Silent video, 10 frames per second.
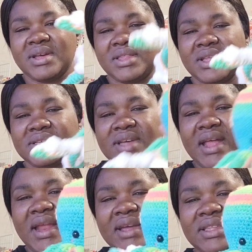This, I
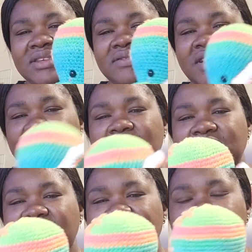like this very much.
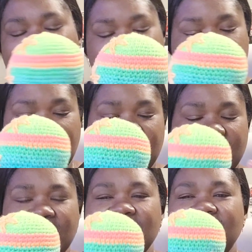I think it's
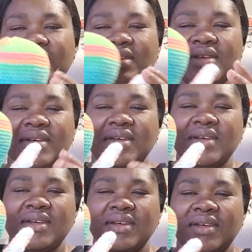very
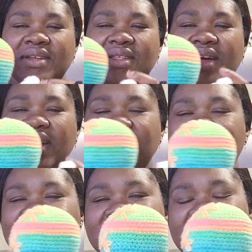
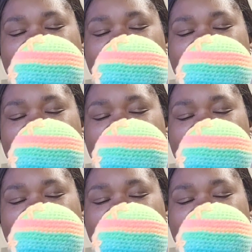nice.